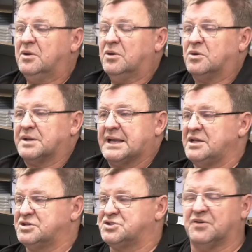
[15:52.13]
or in a
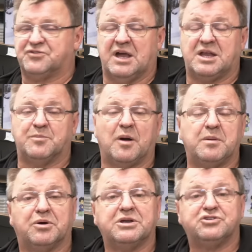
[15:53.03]
case of soft sand, you're probably
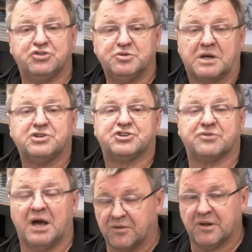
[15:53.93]
putting too much
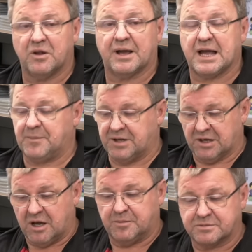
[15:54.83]
strain on the lockup and you're
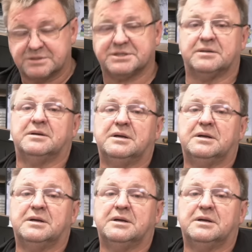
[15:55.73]
liable to,